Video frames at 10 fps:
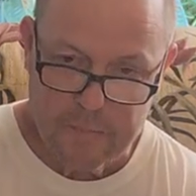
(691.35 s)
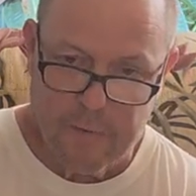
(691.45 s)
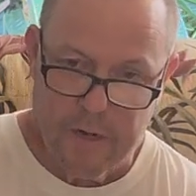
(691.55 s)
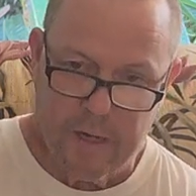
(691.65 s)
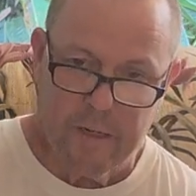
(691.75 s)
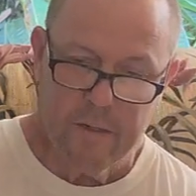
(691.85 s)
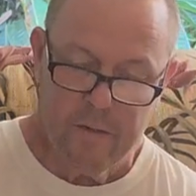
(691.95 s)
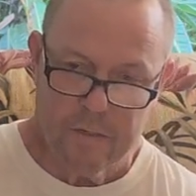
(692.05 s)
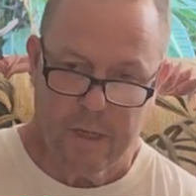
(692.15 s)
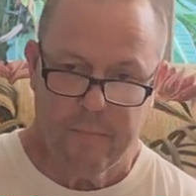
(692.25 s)
breaking
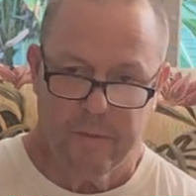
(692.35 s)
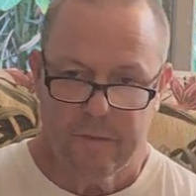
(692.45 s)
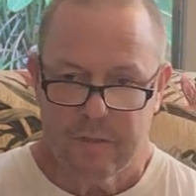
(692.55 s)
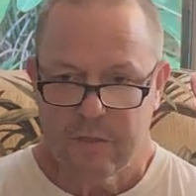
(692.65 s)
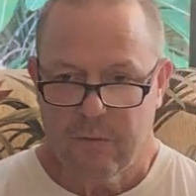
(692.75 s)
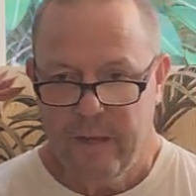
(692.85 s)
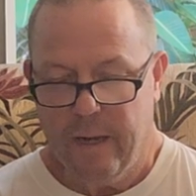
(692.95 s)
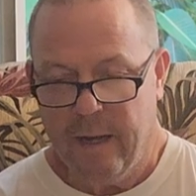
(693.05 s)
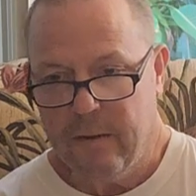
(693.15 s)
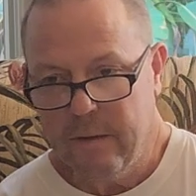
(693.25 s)
news. I put this tweet
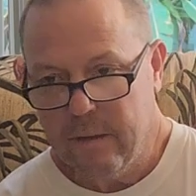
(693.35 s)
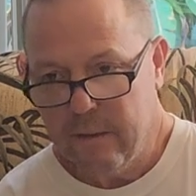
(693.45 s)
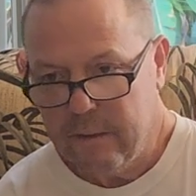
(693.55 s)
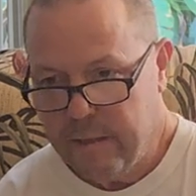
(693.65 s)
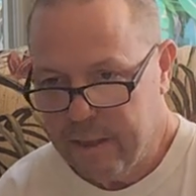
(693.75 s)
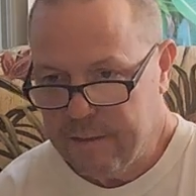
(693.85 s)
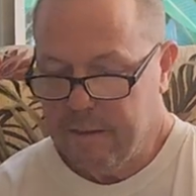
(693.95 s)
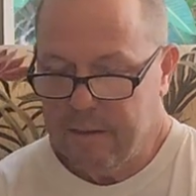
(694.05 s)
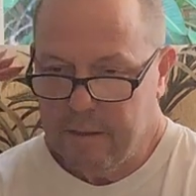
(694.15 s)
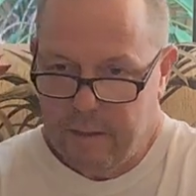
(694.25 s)
out
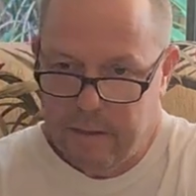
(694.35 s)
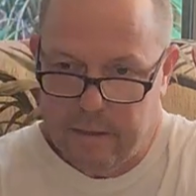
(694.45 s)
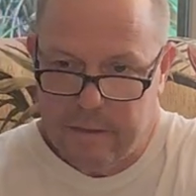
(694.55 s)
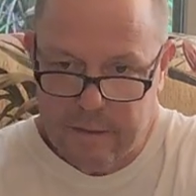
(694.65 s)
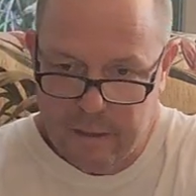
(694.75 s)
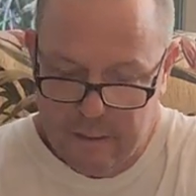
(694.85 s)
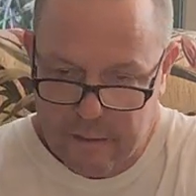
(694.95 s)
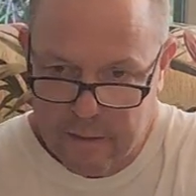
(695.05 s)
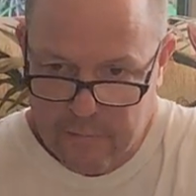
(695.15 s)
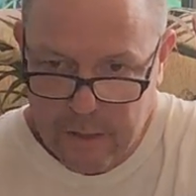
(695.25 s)
yesterday. Is
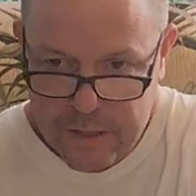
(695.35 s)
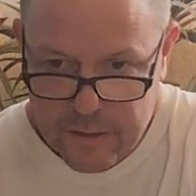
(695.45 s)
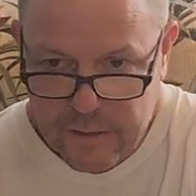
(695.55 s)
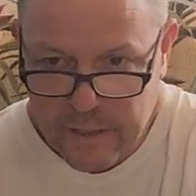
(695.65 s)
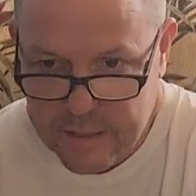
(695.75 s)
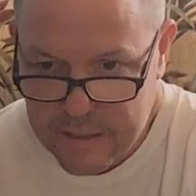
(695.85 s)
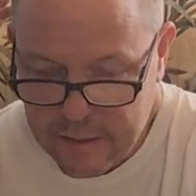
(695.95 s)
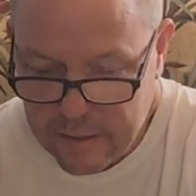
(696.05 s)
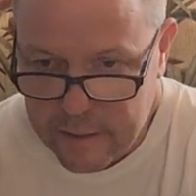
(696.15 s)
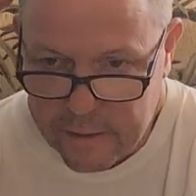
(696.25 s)
that Russia has
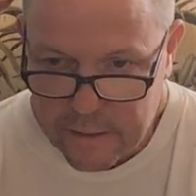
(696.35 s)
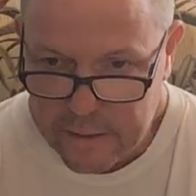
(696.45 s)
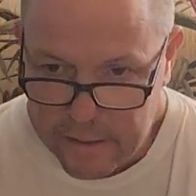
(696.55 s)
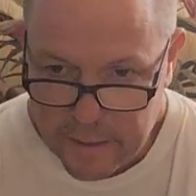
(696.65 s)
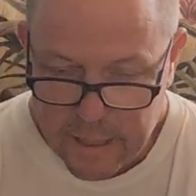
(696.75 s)
gone on the